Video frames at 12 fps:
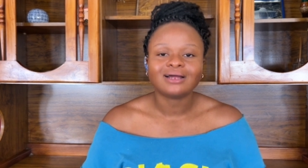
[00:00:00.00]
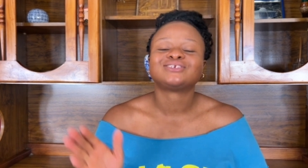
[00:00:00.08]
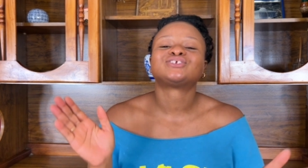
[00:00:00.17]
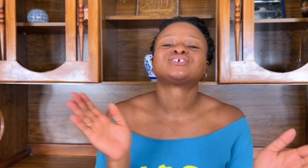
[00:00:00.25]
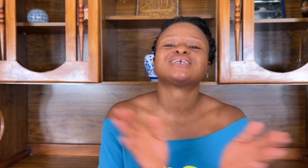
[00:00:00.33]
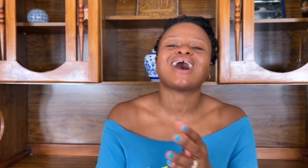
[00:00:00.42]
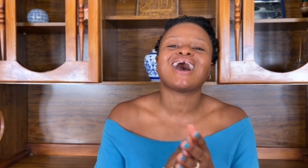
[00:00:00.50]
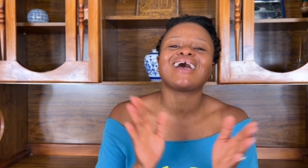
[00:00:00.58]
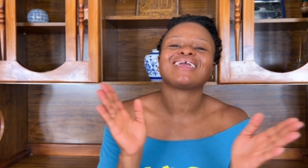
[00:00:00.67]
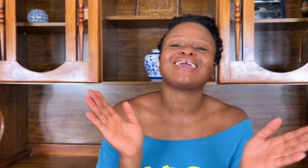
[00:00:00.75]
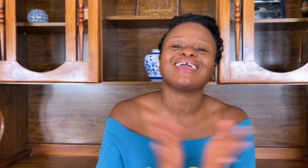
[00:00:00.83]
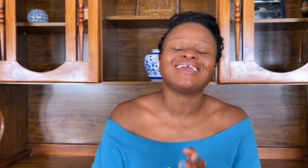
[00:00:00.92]

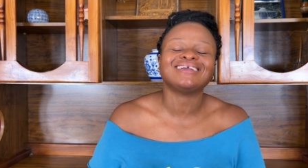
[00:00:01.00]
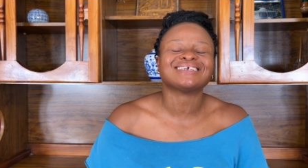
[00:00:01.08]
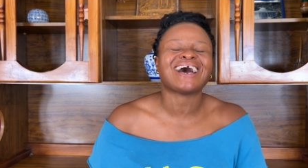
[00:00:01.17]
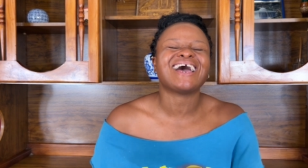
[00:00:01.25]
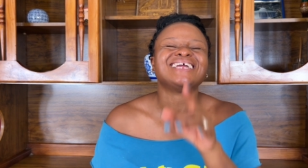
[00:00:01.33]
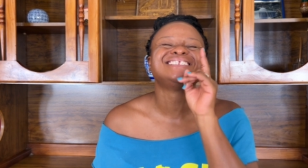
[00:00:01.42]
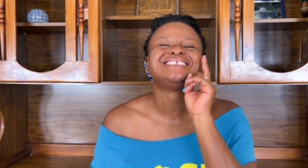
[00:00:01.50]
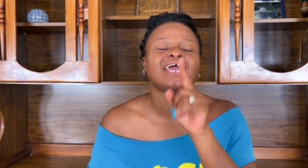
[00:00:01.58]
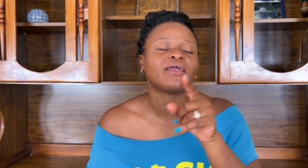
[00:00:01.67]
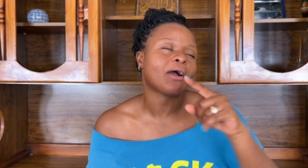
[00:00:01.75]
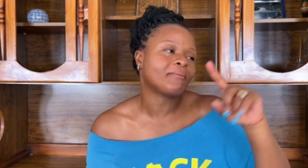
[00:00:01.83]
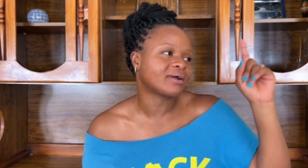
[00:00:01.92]
Try it, I dare
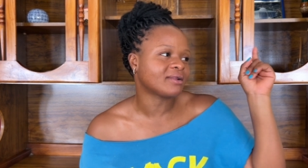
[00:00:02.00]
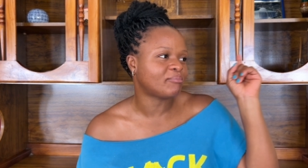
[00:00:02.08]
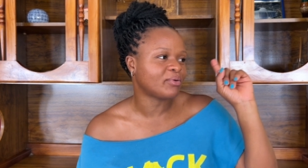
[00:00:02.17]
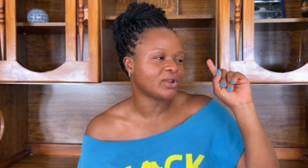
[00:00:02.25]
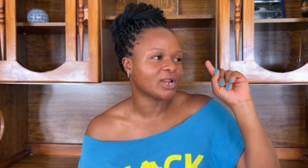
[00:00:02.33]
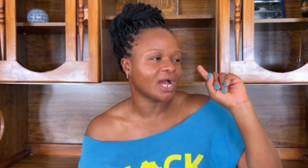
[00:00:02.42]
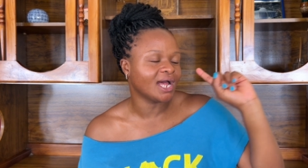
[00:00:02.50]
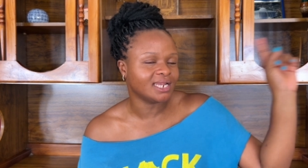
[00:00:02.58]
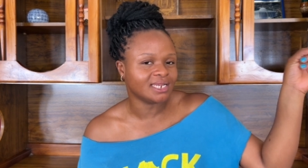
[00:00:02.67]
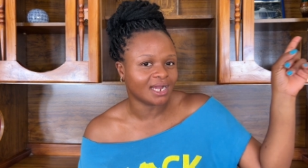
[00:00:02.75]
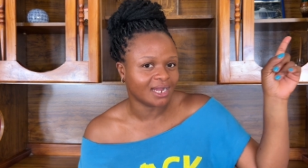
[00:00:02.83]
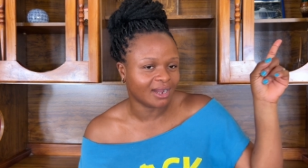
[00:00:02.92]
you. I'm going to put
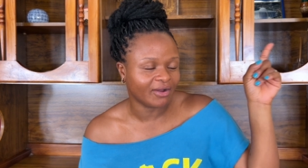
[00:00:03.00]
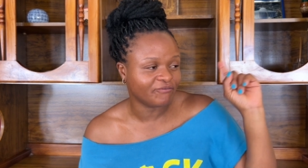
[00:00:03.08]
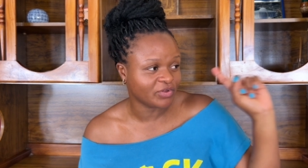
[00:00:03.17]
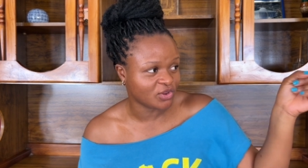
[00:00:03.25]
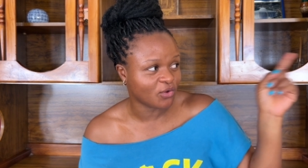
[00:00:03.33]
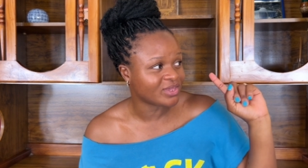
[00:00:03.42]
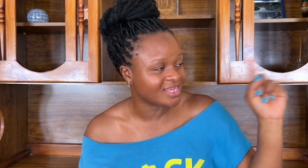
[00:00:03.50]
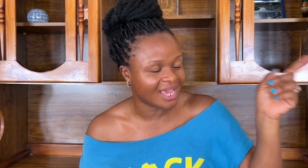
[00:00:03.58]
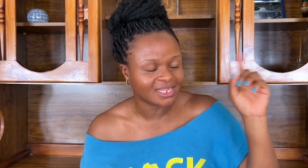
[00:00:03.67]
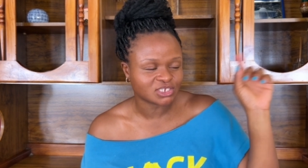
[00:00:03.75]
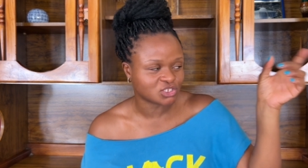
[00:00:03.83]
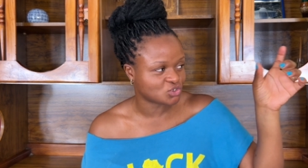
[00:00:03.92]
a video here,
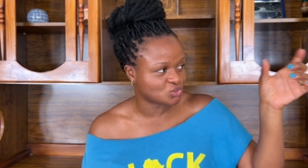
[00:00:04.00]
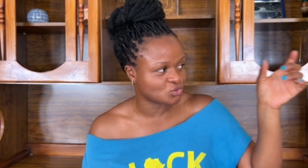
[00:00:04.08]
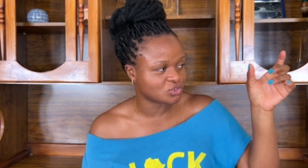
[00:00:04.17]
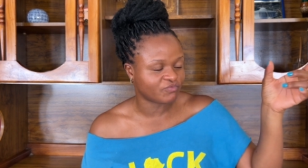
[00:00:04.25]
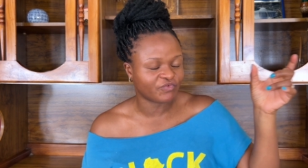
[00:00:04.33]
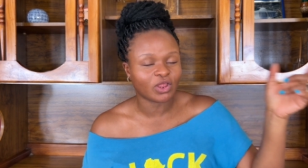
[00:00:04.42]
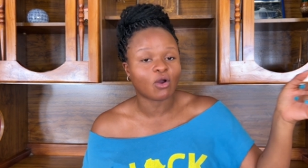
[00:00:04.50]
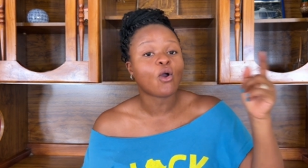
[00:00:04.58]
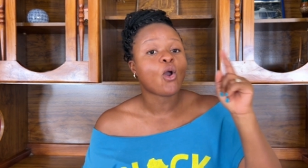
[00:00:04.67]
just a short video,